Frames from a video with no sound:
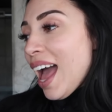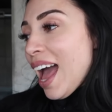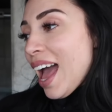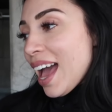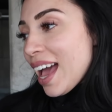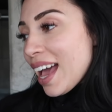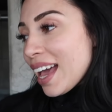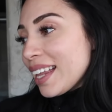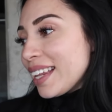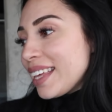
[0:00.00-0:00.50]

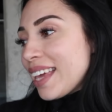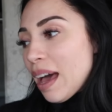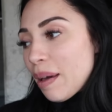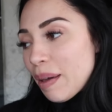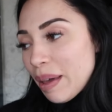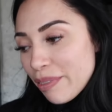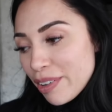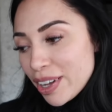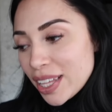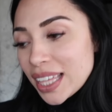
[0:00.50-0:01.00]
And
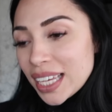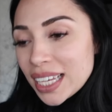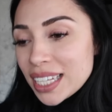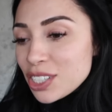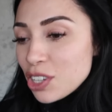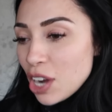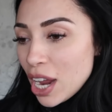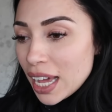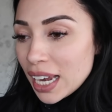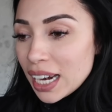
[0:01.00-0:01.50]
yeah, everything
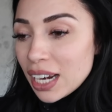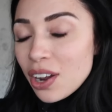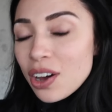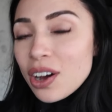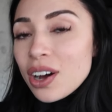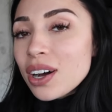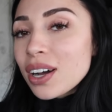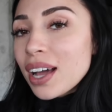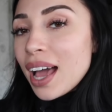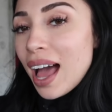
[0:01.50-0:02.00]
is checking
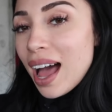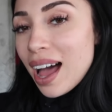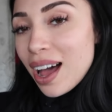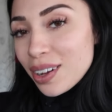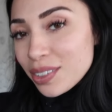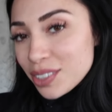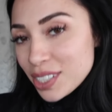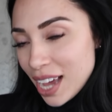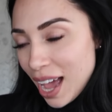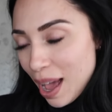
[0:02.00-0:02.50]
along
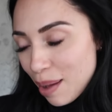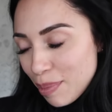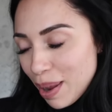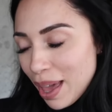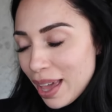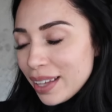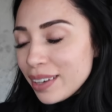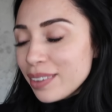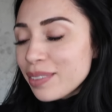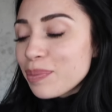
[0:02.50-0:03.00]
our
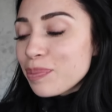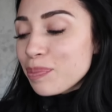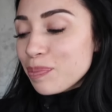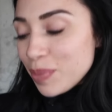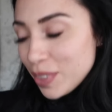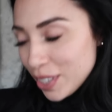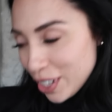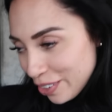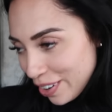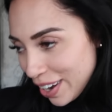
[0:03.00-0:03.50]
timeline
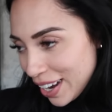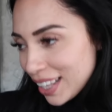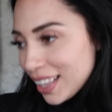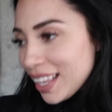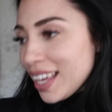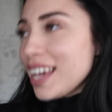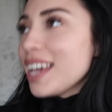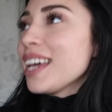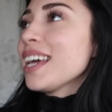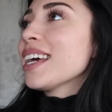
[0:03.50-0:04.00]

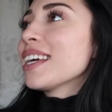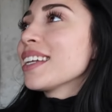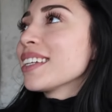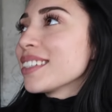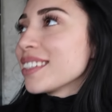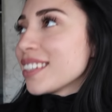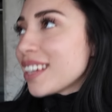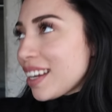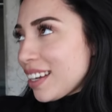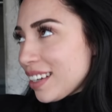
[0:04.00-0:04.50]
correctly and,
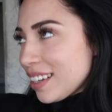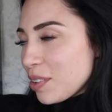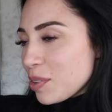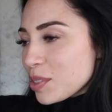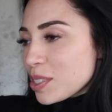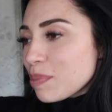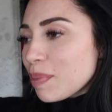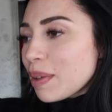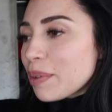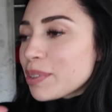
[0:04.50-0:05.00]
and
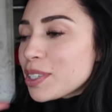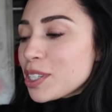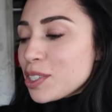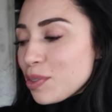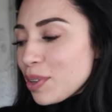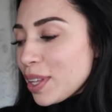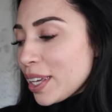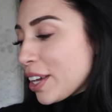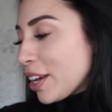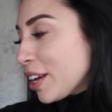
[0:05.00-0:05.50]
awesomely, which
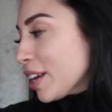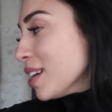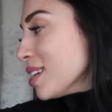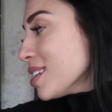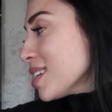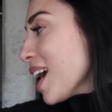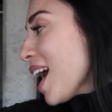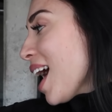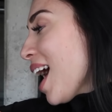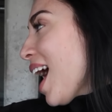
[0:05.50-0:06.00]
is really good.